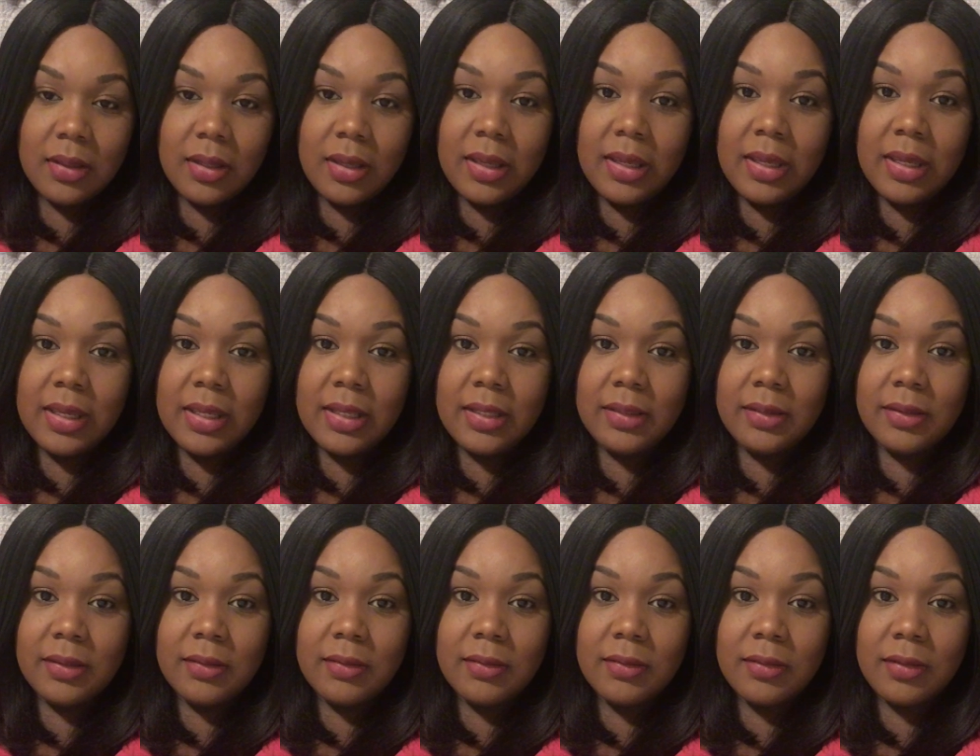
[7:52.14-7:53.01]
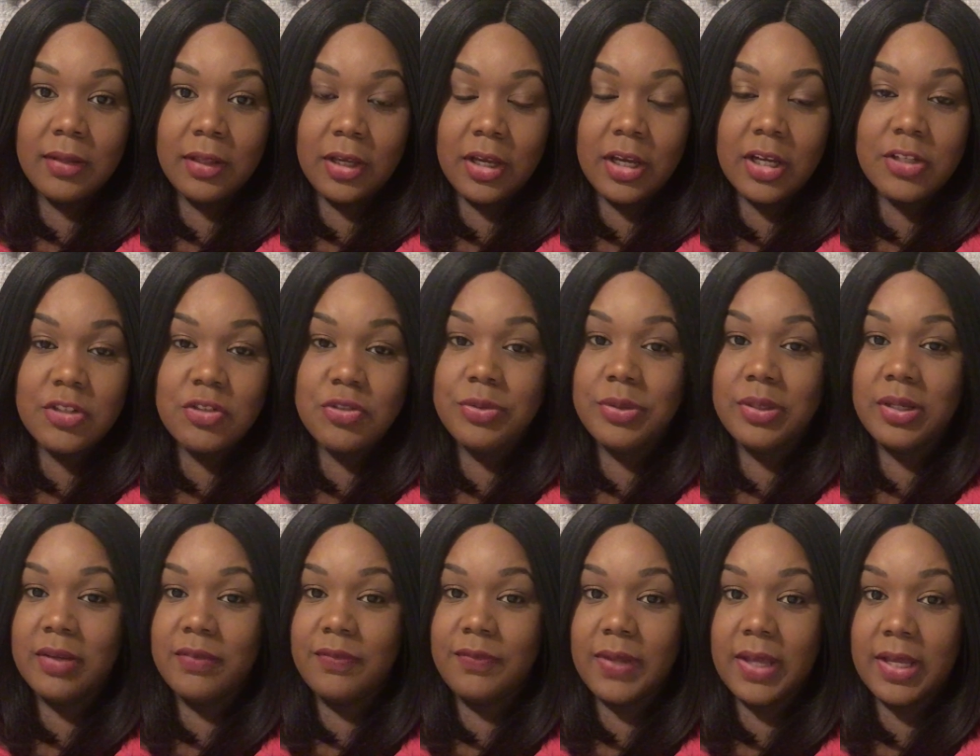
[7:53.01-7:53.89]
in the country
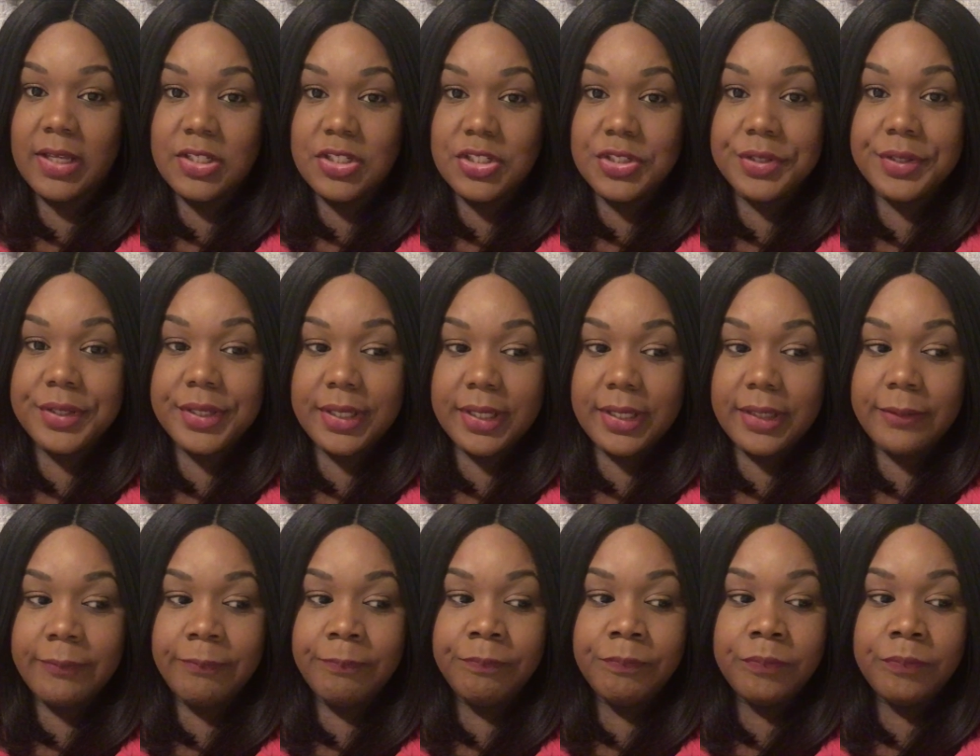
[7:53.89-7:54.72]
of Nigeria.